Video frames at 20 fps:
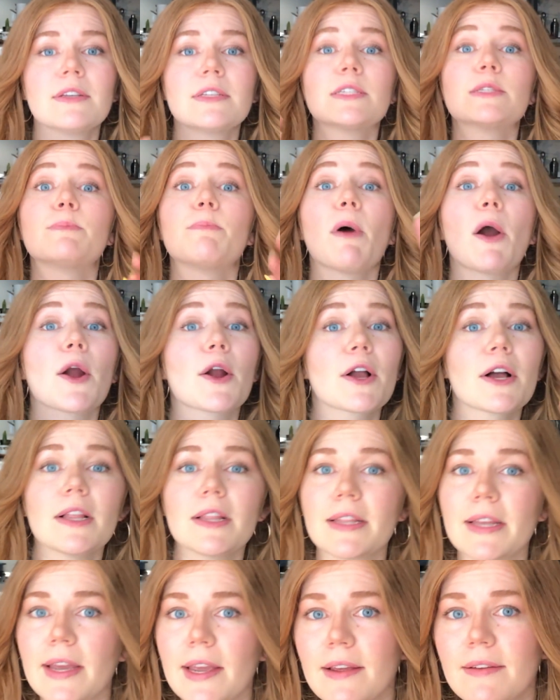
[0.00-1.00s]

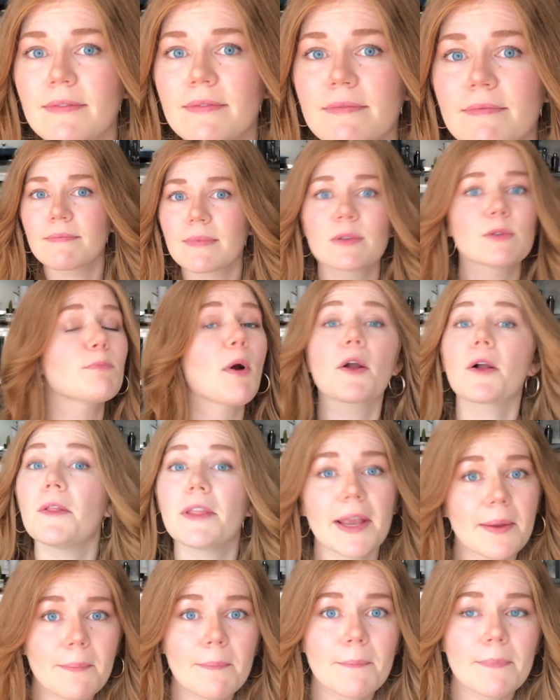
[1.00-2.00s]
sparkling.
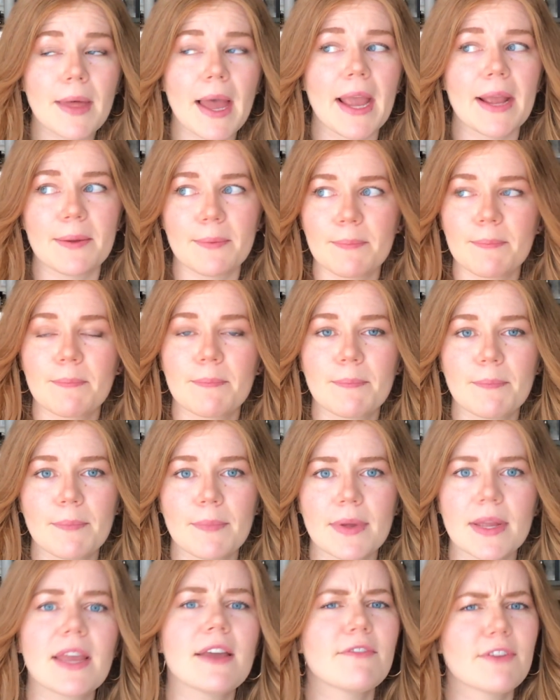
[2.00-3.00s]
Like,
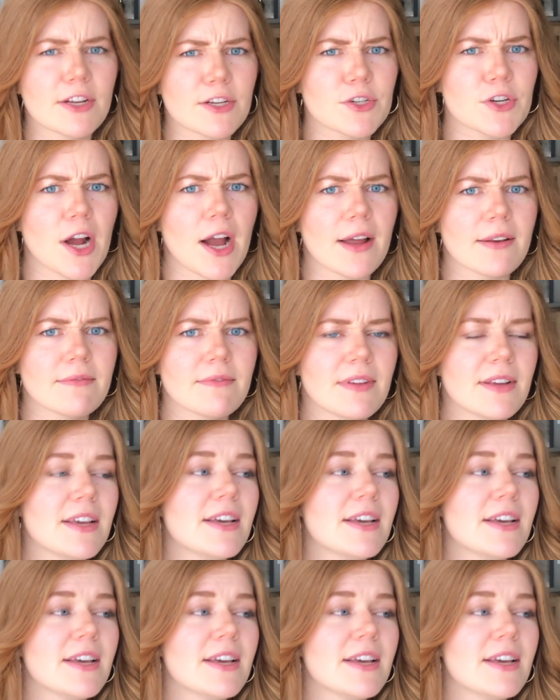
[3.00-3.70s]
give it a shot.